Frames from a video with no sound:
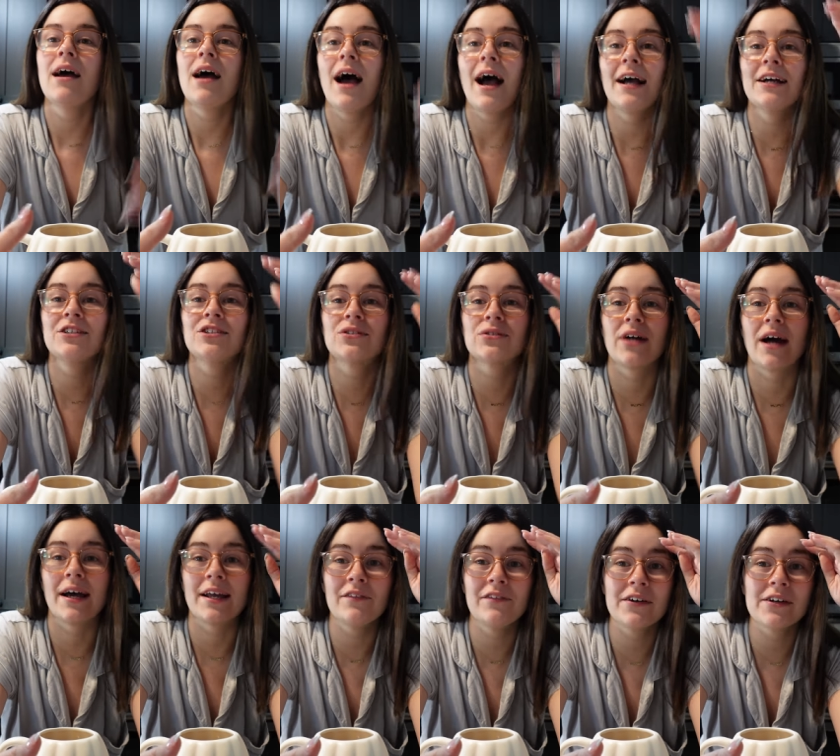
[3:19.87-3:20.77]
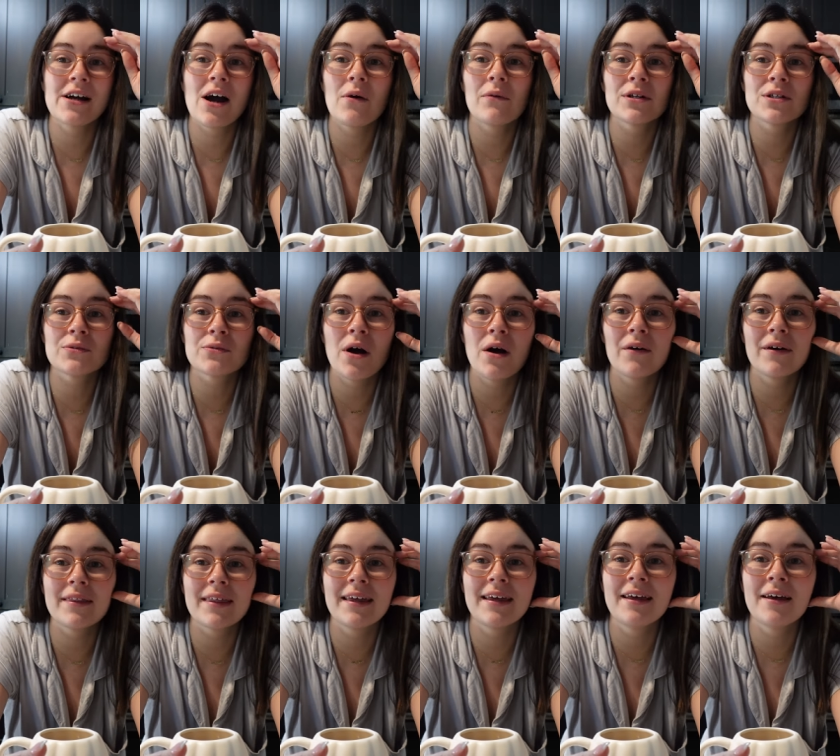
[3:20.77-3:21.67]
I try to figure out what's wrong
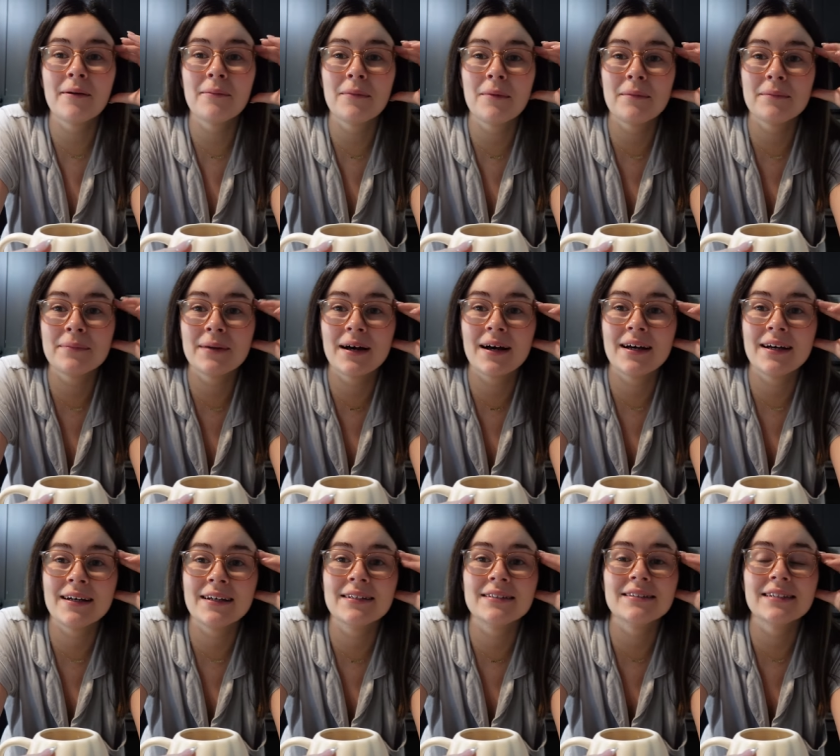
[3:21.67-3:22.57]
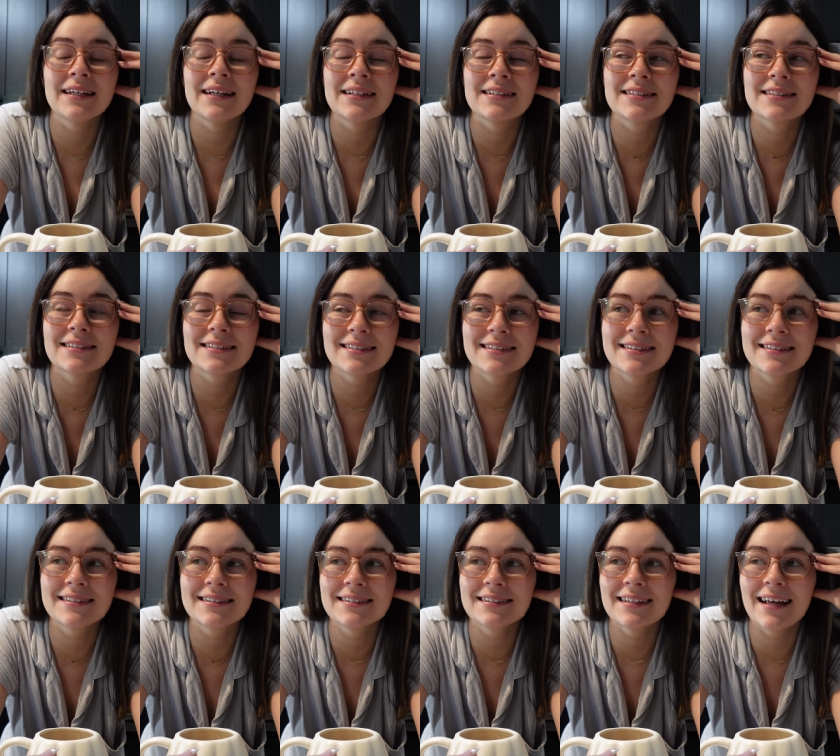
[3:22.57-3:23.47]
with him, but
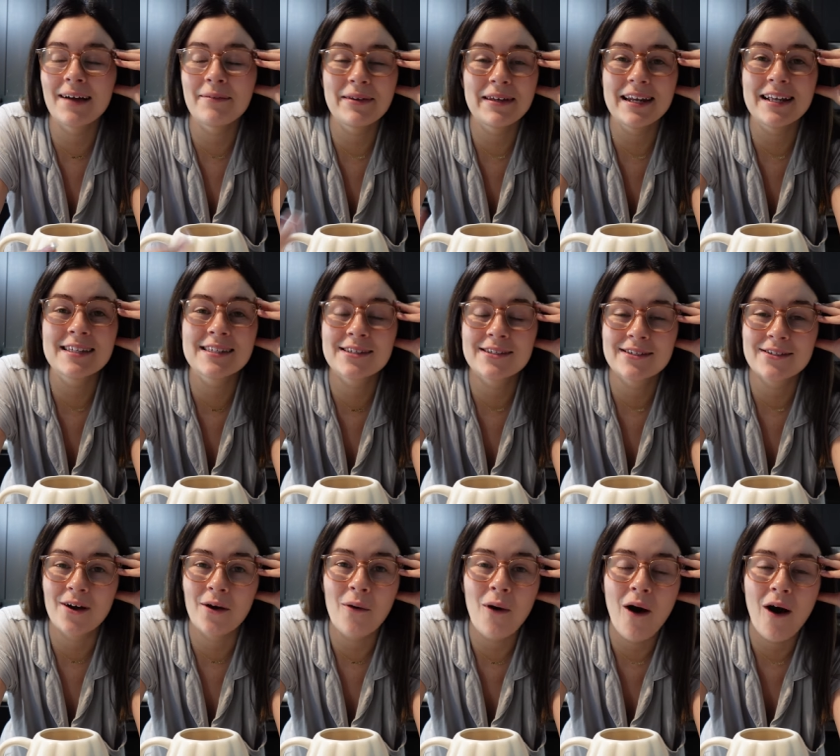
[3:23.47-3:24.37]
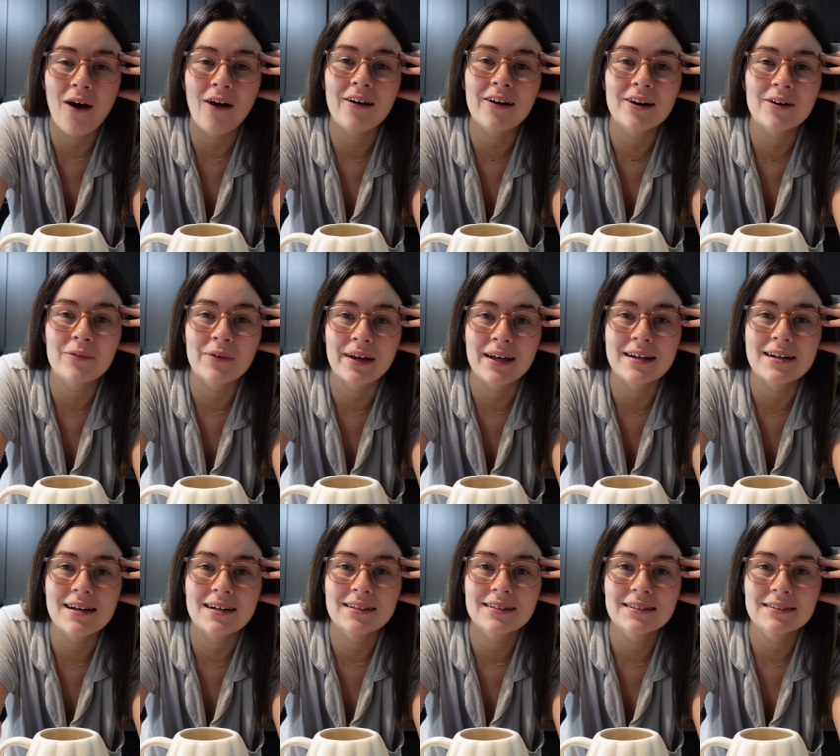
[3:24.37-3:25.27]
it's I mean, it's so hard
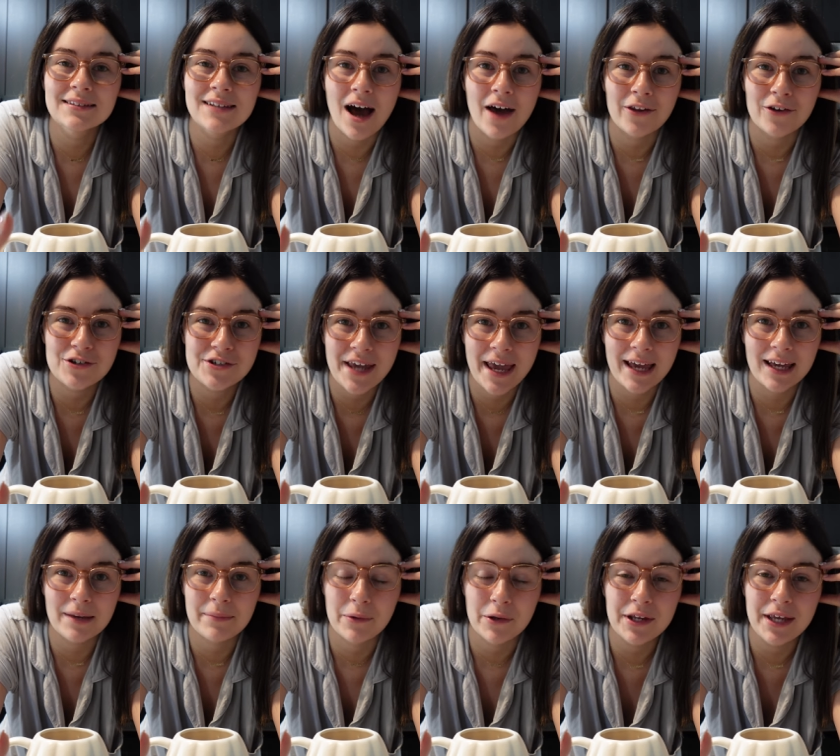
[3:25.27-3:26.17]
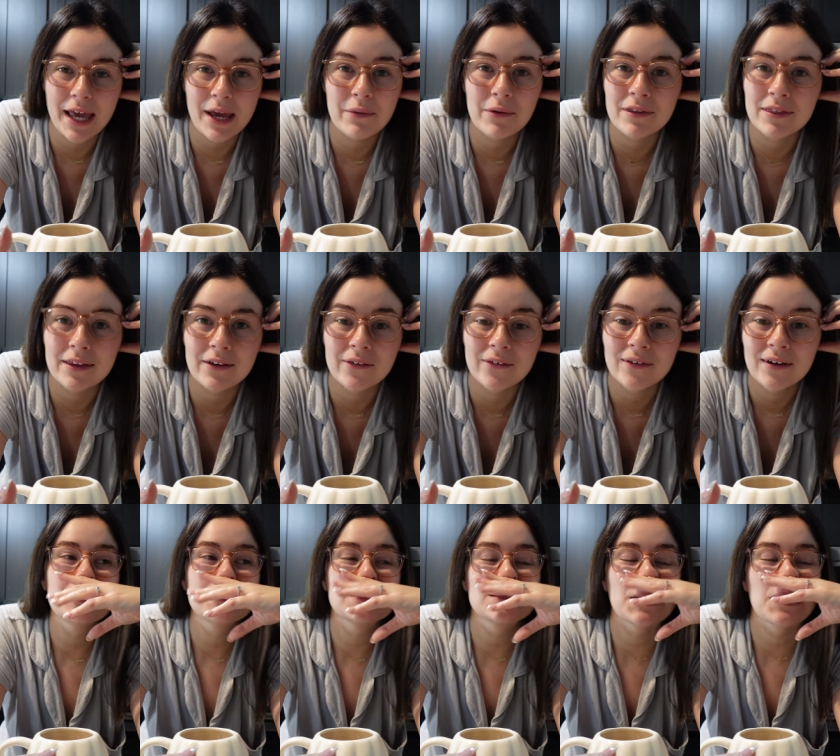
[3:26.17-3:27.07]
when toddlers can't communicate with you.
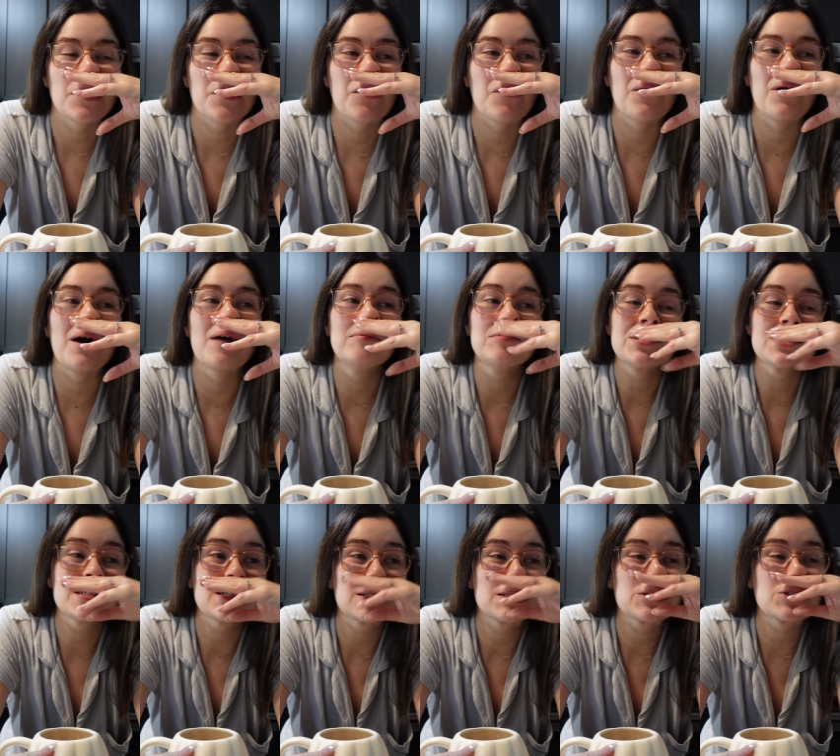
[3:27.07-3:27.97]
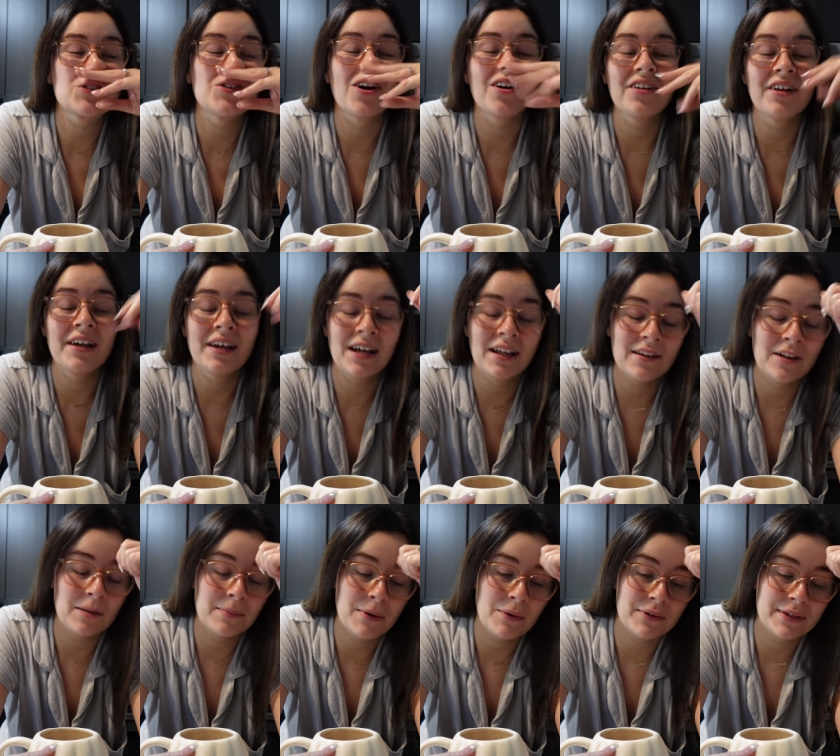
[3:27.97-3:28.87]
So, I'm just struggling a
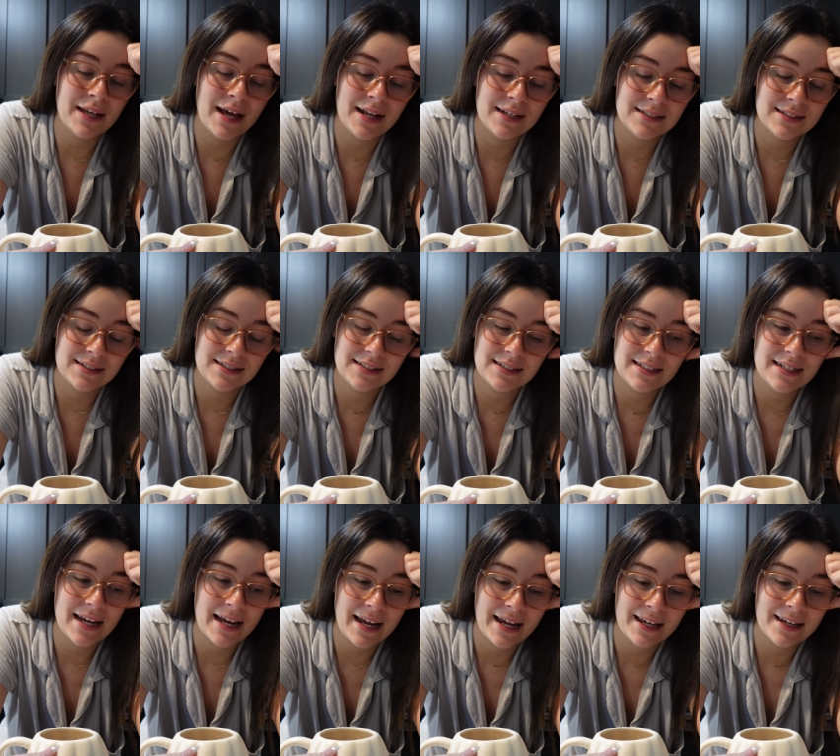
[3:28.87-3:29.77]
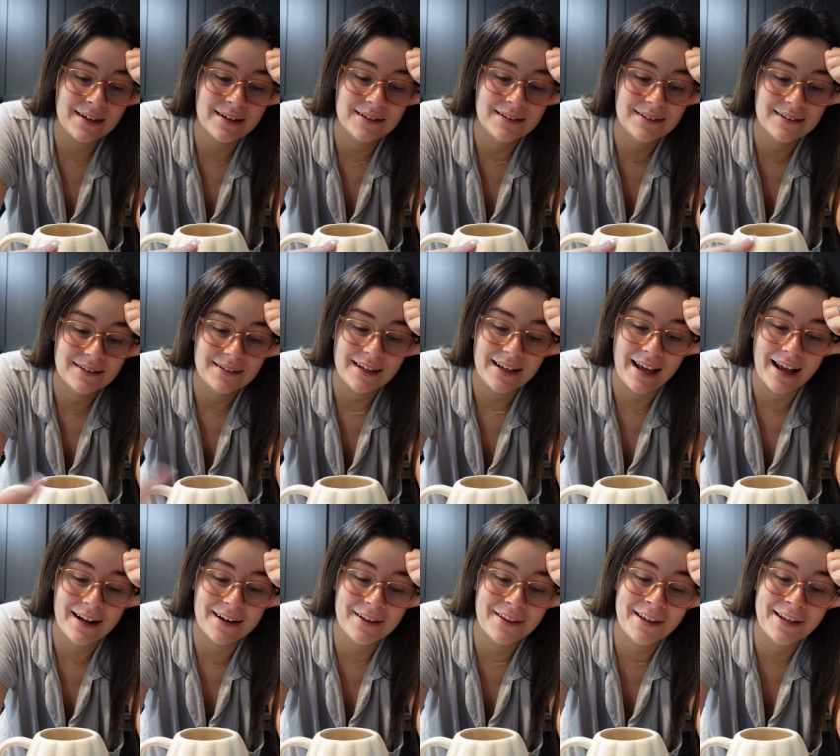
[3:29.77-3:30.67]
little bit with that today
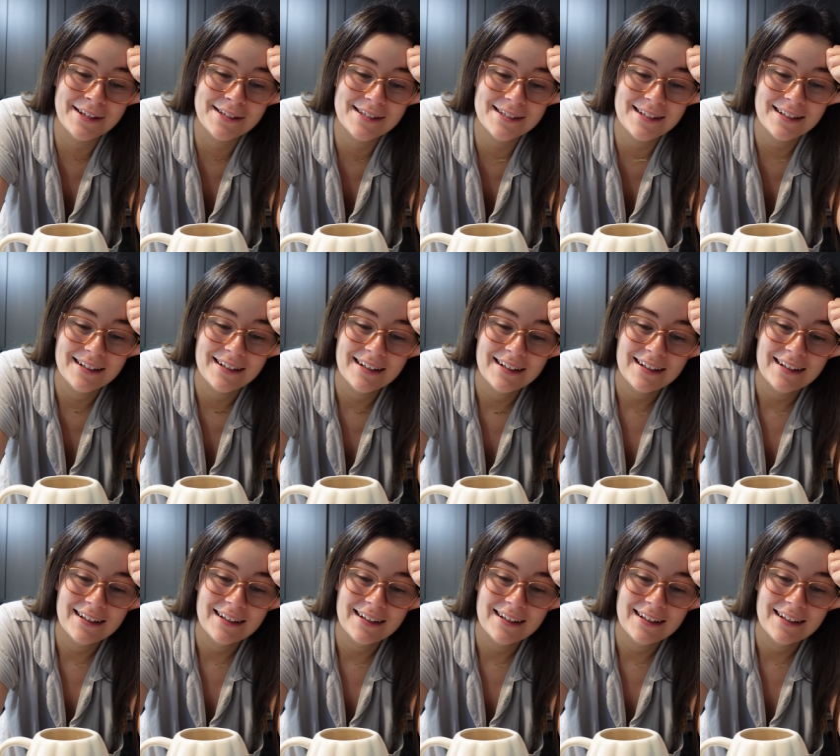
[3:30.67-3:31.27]
and this